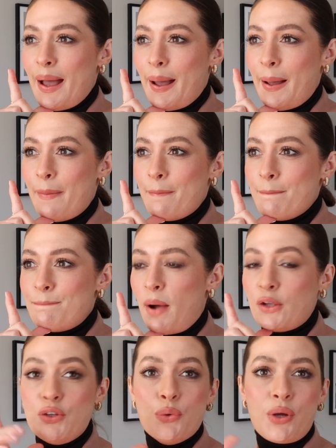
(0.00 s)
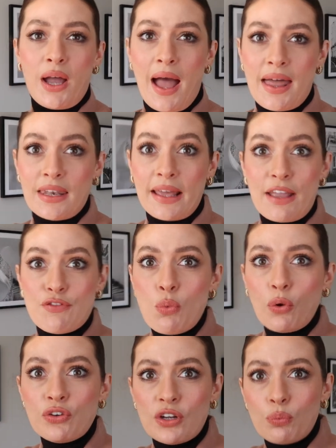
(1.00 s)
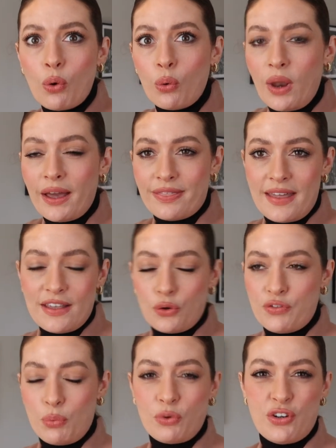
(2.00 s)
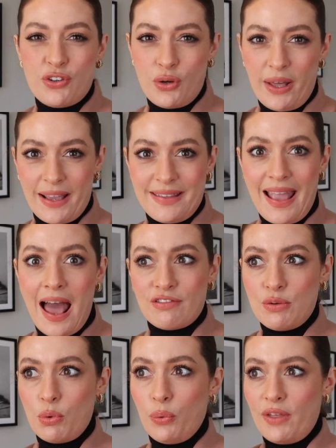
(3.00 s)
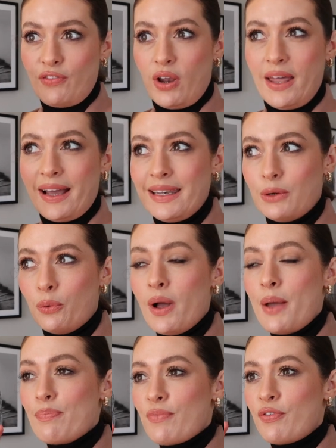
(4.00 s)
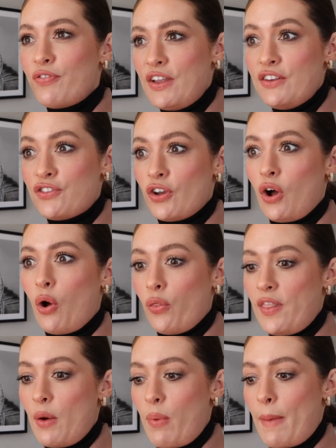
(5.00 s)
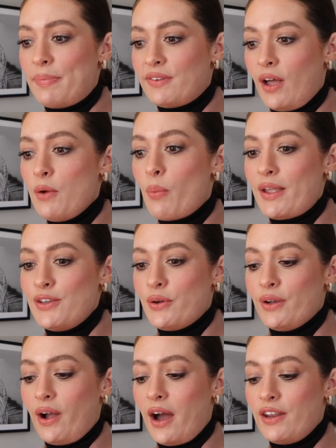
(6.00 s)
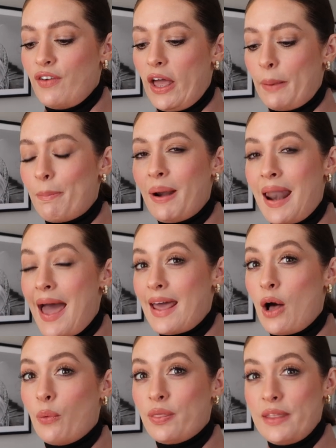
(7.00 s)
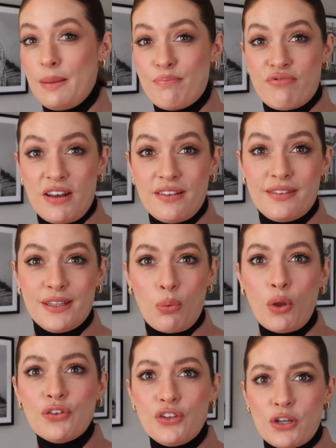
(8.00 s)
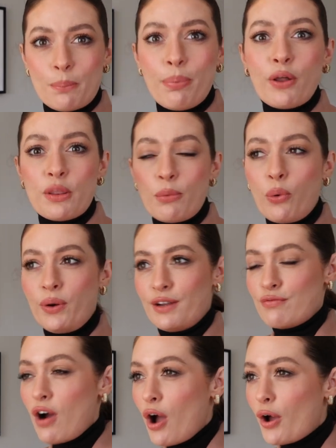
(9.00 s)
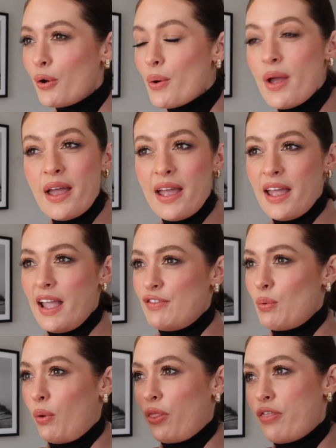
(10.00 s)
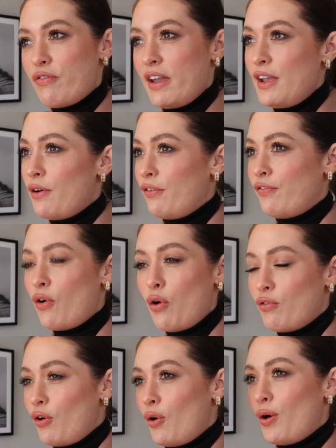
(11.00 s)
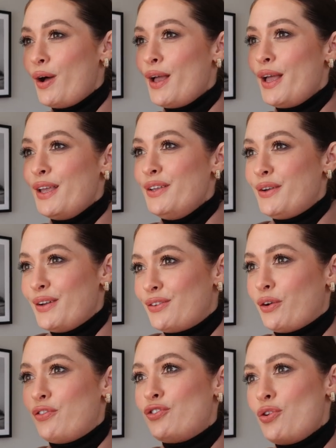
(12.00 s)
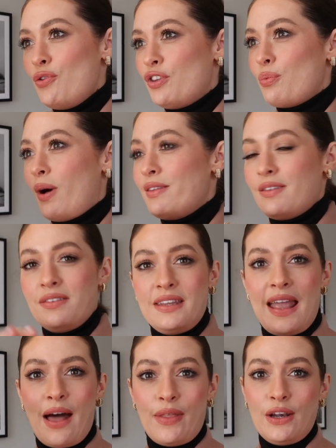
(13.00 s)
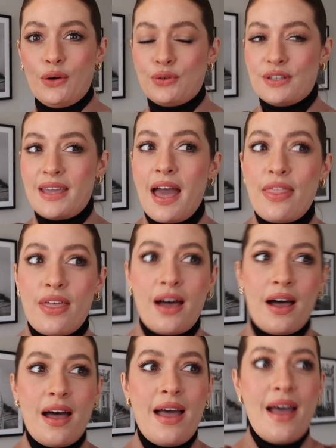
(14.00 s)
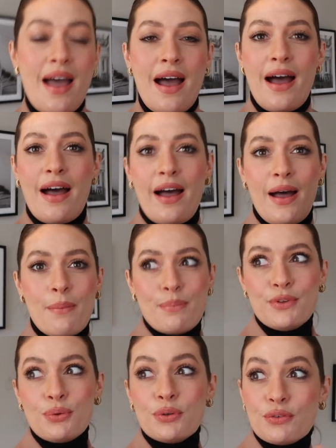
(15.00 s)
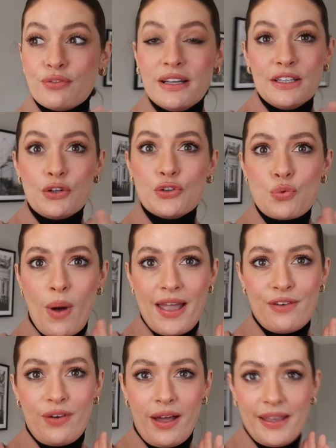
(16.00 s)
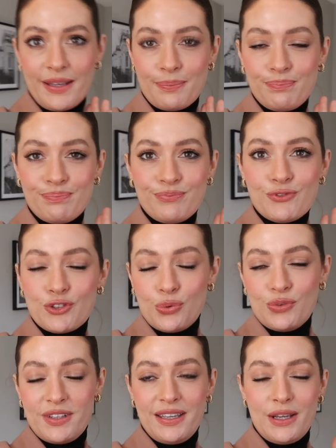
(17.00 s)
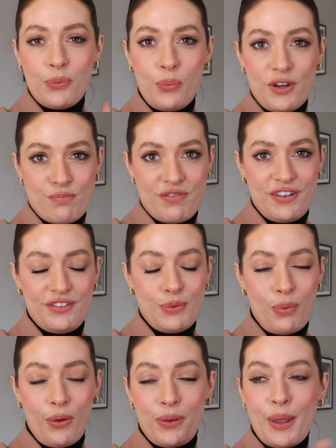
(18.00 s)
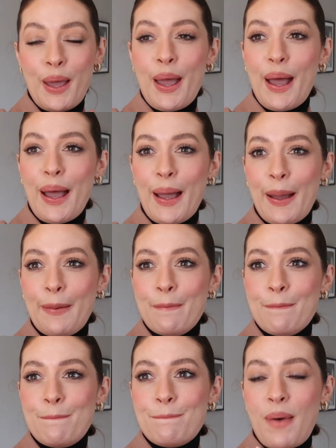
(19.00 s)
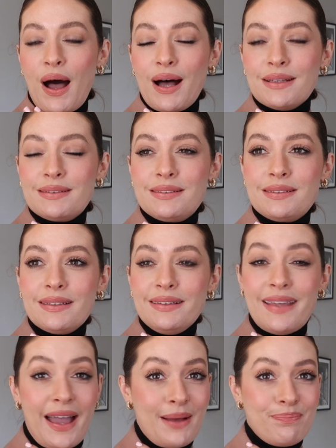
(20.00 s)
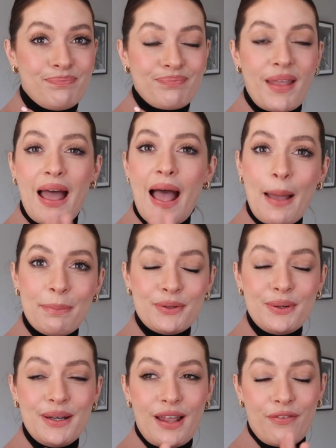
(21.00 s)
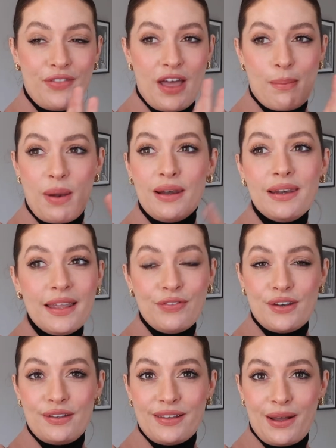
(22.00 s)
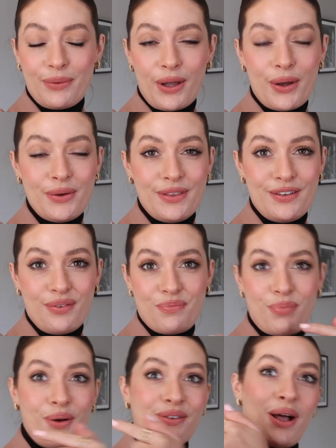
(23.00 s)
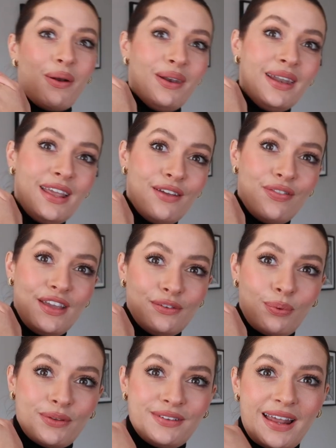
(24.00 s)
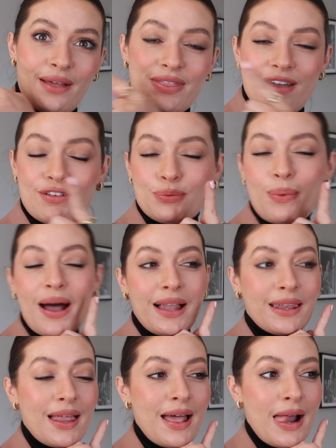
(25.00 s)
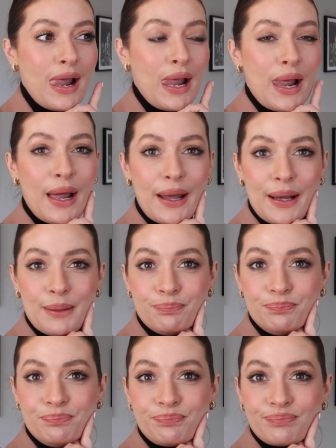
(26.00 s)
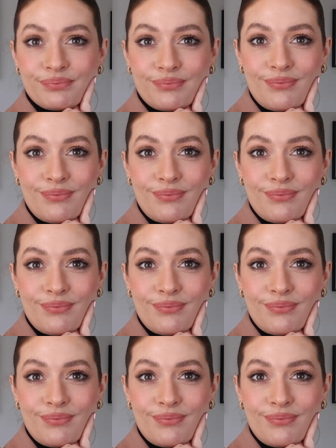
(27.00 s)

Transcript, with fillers: Um, but you can, like if you wanted a wall like this or if you want to do like a gallery wall, they've got like a little feature on their website where you can kind of like plan out the prints that you want. So you can put them all in a row if you want three or four or you can sort of choose the ones and see how they look together. Um, so it's a really good way of like choosing which prints you want. Um, but yeah, absolutely love them. Leave the discount code in the description box. I'll leave these ones down there as well. Um,